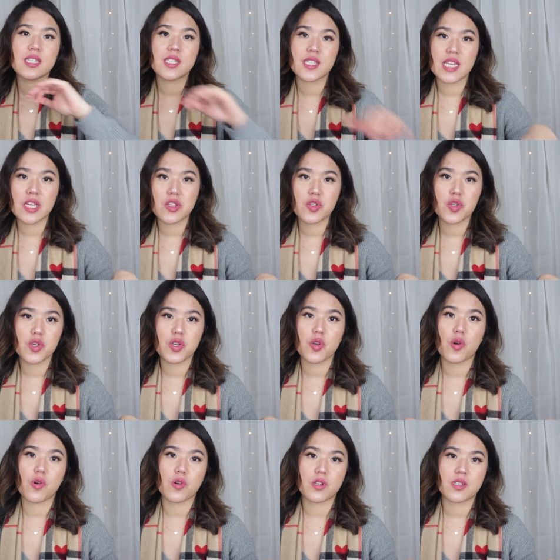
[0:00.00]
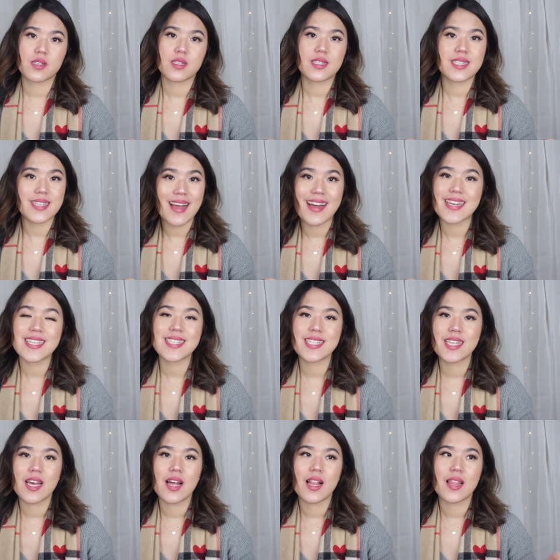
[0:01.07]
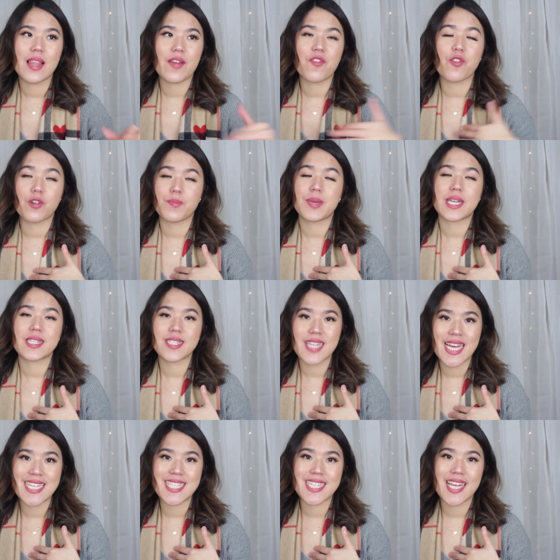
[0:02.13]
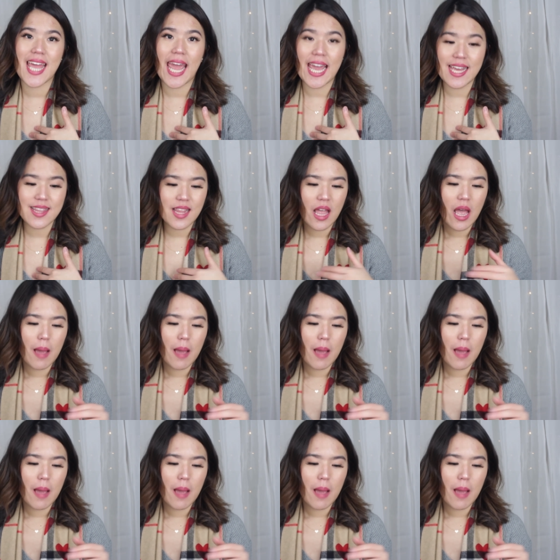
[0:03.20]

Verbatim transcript: stick to your size. Like for me, size eight,